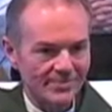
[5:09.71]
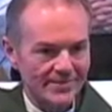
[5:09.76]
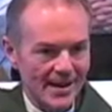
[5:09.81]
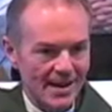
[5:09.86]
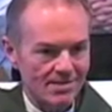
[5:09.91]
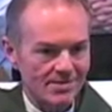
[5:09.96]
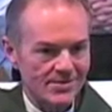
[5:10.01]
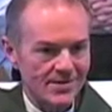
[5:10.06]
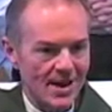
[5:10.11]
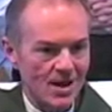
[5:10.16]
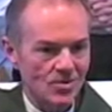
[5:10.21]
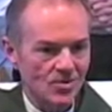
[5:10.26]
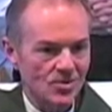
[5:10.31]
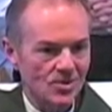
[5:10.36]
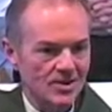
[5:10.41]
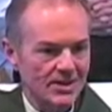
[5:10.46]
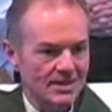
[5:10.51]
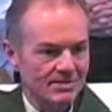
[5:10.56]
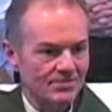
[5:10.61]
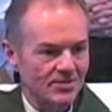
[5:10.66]
downtown
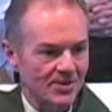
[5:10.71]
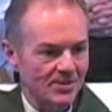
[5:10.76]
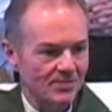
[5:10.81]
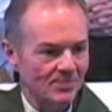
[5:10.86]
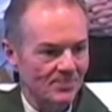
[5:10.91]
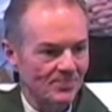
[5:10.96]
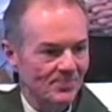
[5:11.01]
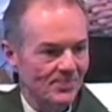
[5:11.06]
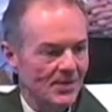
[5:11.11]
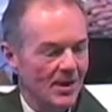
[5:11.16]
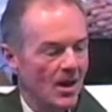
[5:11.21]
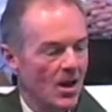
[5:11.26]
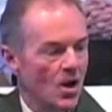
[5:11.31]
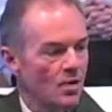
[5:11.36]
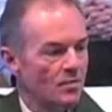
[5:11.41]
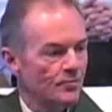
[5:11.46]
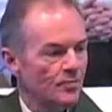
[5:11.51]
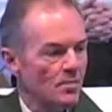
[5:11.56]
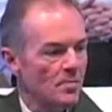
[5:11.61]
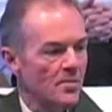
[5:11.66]
Cleveland.
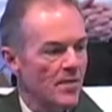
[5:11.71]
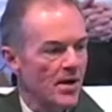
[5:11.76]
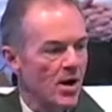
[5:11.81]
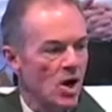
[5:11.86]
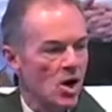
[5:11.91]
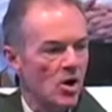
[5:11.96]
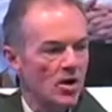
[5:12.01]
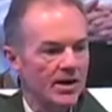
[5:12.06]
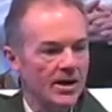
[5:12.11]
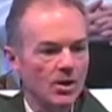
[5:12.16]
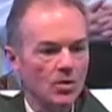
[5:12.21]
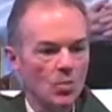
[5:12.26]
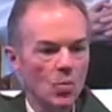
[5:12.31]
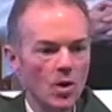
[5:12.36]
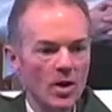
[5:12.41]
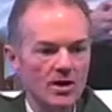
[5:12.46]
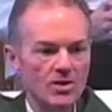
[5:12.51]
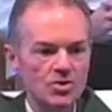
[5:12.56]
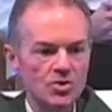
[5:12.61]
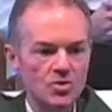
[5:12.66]
From there, it
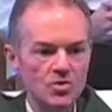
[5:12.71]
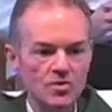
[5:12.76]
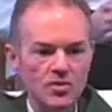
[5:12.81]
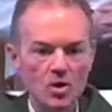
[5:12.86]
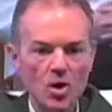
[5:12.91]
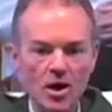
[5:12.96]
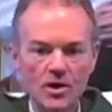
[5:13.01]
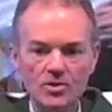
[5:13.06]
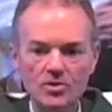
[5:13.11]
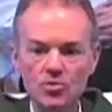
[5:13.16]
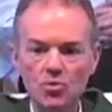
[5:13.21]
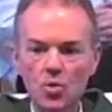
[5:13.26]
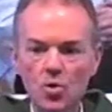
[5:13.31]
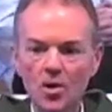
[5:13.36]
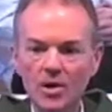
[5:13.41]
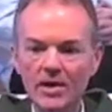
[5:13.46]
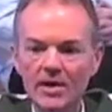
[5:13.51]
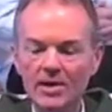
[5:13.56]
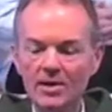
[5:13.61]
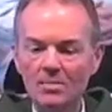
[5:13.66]
went to the
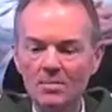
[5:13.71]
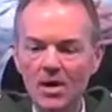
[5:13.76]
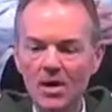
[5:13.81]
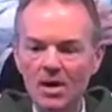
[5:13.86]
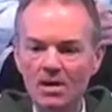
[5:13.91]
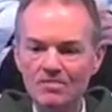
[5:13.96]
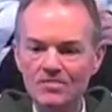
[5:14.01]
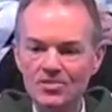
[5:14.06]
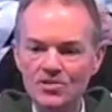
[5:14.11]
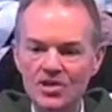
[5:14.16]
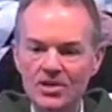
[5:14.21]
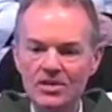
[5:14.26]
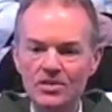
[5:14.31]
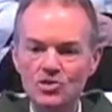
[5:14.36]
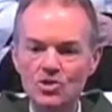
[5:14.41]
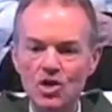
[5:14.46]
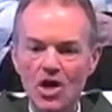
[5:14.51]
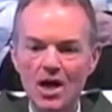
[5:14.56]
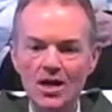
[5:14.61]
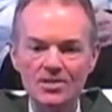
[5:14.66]
auditorium of St.
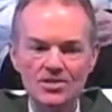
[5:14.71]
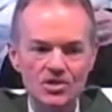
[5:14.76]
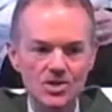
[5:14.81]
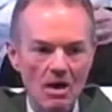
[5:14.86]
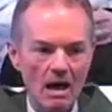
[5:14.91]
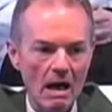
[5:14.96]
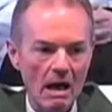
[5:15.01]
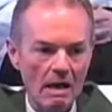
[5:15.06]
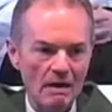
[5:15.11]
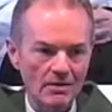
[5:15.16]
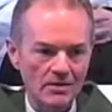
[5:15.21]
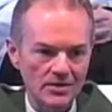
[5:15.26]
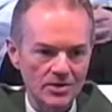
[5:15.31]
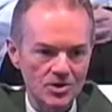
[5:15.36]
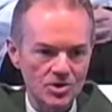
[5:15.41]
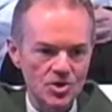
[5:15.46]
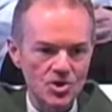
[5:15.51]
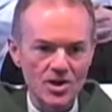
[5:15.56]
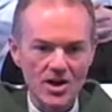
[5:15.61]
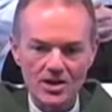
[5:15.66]
John's
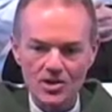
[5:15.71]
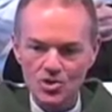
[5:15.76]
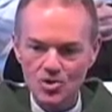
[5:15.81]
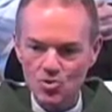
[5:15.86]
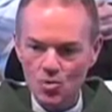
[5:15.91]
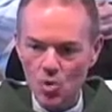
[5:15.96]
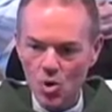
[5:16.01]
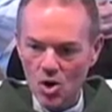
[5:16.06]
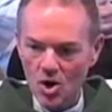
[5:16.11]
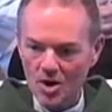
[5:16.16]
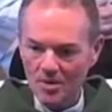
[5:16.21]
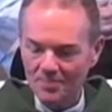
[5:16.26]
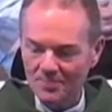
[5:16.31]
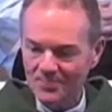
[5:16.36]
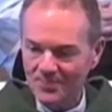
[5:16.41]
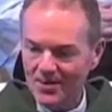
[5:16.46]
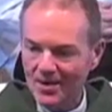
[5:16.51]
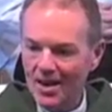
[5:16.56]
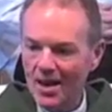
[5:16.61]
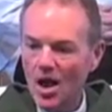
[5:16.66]
College next door.
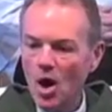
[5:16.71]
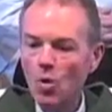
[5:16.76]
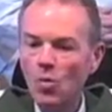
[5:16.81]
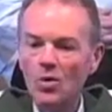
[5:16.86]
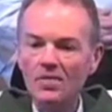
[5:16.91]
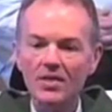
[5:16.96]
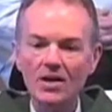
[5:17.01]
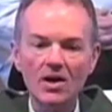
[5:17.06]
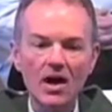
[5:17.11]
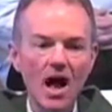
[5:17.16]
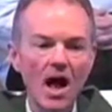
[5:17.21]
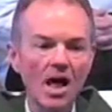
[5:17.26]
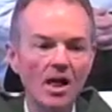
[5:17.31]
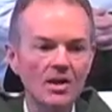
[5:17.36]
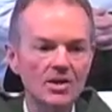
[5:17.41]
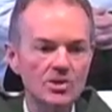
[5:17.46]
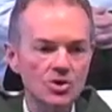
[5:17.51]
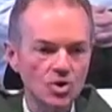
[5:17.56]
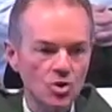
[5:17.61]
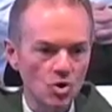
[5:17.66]
When the
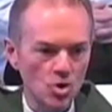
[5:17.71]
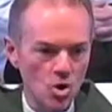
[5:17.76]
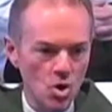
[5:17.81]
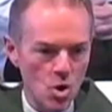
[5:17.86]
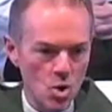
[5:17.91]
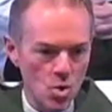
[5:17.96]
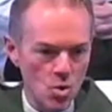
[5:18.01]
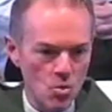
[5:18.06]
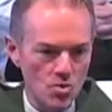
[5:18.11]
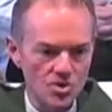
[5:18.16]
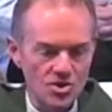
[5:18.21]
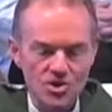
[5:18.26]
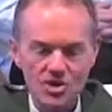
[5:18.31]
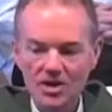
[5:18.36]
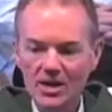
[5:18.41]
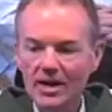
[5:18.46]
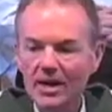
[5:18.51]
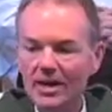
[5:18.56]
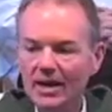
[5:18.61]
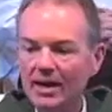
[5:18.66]
college closed,
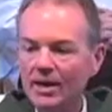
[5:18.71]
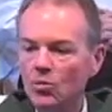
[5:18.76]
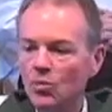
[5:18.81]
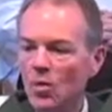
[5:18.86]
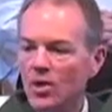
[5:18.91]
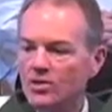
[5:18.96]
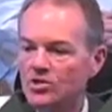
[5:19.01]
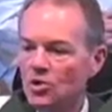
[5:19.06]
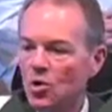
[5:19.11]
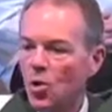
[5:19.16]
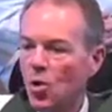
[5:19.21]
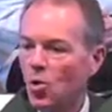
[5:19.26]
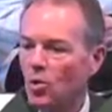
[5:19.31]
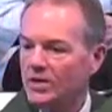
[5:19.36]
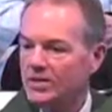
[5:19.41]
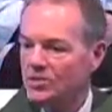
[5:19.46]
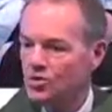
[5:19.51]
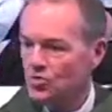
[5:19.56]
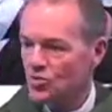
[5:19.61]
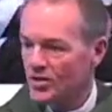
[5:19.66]
it went to
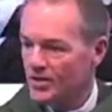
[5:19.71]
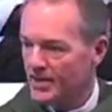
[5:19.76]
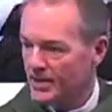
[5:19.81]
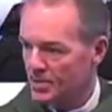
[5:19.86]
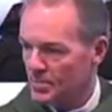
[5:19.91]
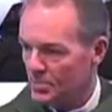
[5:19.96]
Holy Trinity